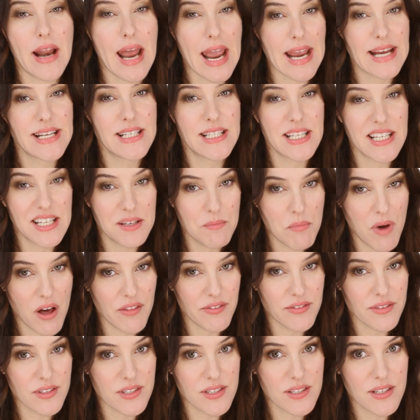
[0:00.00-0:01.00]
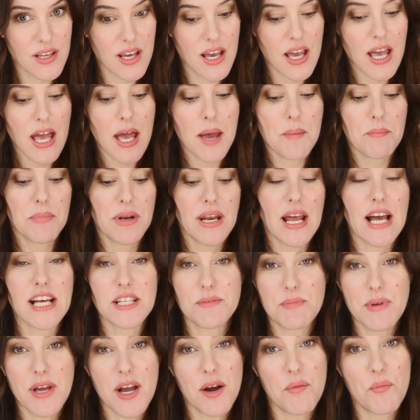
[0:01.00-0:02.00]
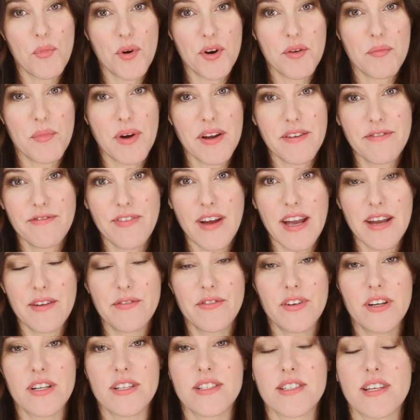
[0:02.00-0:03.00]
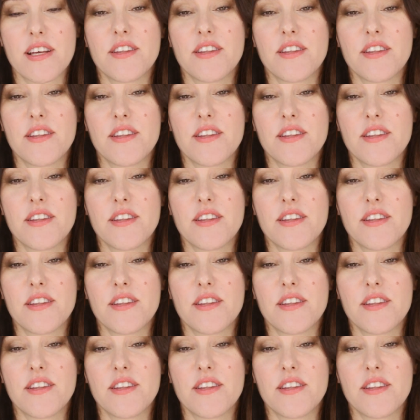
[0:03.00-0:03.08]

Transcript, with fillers: 18 months, but it has become one of my favourites.